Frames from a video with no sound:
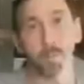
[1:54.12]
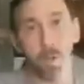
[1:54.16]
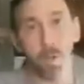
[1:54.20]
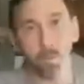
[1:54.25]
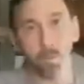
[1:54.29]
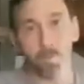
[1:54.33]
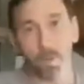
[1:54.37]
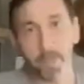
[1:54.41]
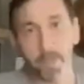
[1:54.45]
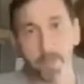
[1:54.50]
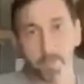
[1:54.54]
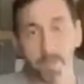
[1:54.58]

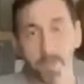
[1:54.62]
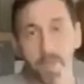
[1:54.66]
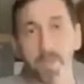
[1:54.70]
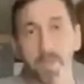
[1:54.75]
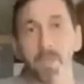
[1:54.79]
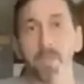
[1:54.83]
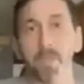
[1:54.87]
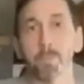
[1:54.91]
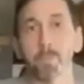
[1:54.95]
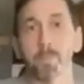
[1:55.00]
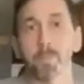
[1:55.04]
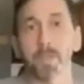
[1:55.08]
already
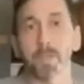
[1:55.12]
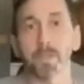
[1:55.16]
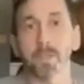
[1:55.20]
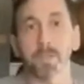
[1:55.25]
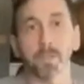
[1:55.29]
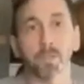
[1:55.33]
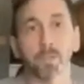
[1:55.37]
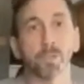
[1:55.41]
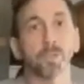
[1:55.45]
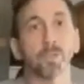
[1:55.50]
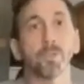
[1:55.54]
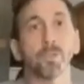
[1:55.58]
making the pate
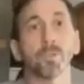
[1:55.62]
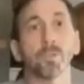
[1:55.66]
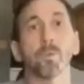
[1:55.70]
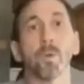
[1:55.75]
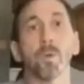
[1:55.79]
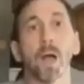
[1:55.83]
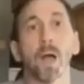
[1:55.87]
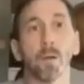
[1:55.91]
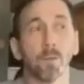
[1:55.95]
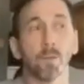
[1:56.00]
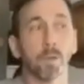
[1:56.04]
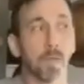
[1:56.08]
choux,
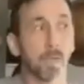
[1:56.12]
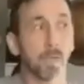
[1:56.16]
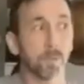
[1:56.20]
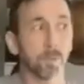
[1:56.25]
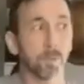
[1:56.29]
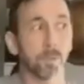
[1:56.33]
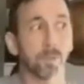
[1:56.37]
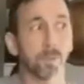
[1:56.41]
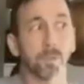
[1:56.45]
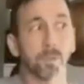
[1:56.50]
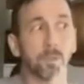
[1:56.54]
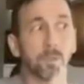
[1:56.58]
I will
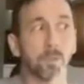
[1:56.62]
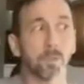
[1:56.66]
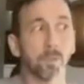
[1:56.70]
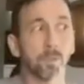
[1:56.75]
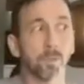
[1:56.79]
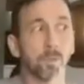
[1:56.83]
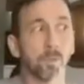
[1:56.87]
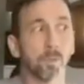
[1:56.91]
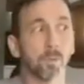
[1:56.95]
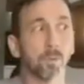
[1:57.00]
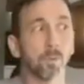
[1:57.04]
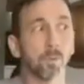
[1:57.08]
actually
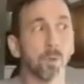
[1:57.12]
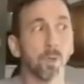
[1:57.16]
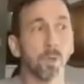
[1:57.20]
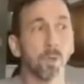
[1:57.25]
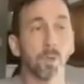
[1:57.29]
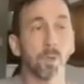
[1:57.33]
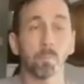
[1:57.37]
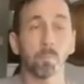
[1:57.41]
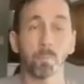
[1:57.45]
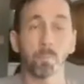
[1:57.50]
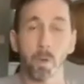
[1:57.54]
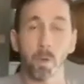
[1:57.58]
do
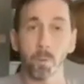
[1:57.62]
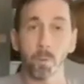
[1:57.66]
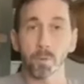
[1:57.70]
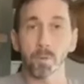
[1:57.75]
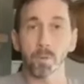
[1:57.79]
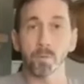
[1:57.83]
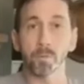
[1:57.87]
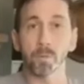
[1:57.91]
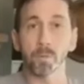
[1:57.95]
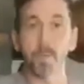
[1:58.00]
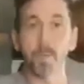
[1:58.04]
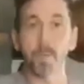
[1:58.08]
both
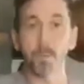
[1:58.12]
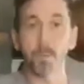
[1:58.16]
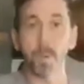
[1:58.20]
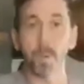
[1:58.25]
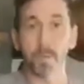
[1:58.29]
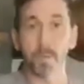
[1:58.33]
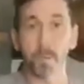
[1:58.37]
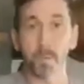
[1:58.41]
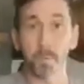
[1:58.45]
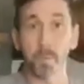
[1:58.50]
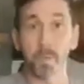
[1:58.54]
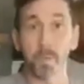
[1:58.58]
of these
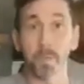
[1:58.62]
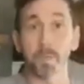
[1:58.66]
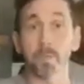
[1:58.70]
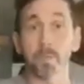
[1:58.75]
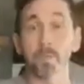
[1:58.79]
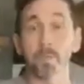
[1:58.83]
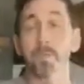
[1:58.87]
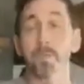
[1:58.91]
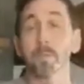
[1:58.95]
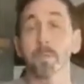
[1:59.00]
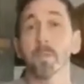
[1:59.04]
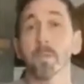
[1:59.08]

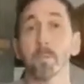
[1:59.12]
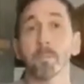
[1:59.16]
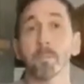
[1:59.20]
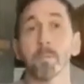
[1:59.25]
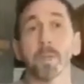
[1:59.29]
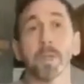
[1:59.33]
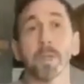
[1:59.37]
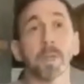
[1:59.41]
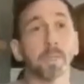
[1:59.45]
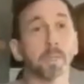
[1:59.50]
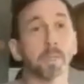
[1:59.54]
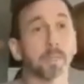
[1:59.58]
recipes.
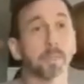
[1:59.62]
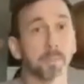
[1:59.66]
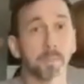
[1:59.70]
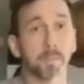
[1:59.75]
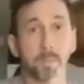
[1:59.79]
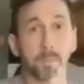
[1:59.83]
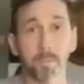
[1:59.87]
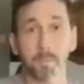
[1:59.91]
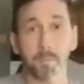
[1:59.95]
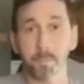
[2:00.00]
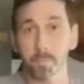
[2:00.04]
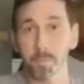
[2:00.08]
It's
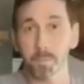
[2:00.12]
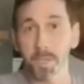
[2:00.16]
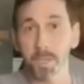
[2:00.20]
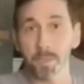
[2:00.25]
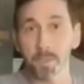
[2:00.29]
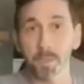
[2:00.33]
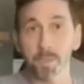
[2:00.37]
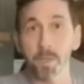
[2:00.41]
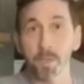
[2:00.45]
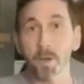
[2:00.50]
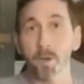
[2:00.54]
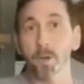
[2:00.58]

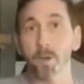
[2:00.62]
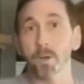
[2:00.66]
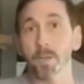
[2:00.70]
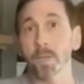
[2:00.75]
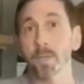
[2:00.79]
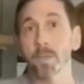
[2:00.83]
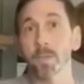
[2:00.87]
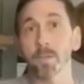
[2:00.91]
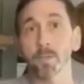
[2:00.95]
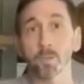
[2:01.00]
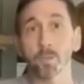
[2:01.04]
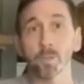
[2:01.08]
taking care of
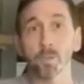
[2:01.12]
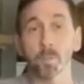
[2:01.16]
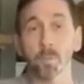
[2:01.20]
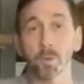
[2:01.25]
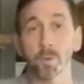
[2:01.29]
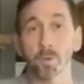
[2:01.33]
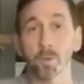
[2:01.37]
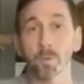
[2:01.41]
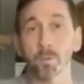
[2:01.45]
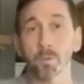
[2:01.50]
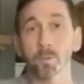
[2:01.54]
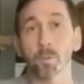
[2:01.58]
killing two
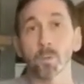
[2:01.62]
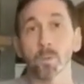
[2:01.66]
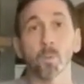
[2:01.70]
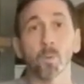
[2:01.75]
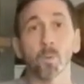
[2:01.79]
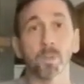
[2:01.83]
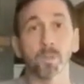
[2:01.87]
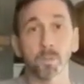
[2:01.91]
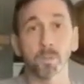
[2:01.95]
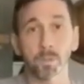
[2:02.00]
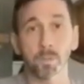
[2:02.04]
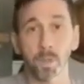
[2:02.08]
birds with
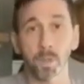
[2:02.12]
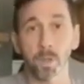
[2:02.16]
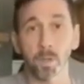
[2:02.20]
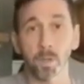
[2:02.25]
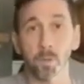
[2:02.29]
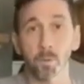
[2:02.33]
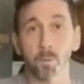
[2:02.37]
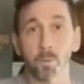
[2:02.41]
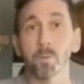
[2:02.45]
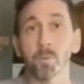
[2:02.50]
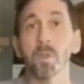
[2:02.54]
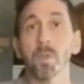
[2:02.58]
one
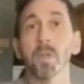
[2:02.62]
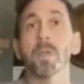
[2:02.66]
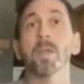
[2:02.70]
stone.